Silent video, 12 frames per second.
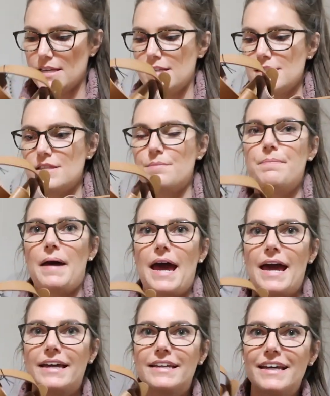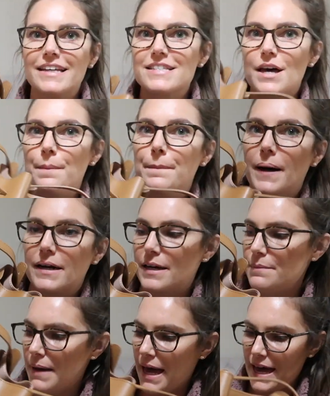is the bag. It's a
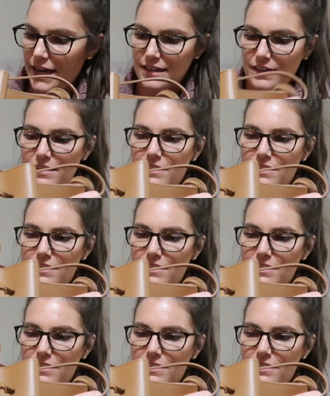bucket bag.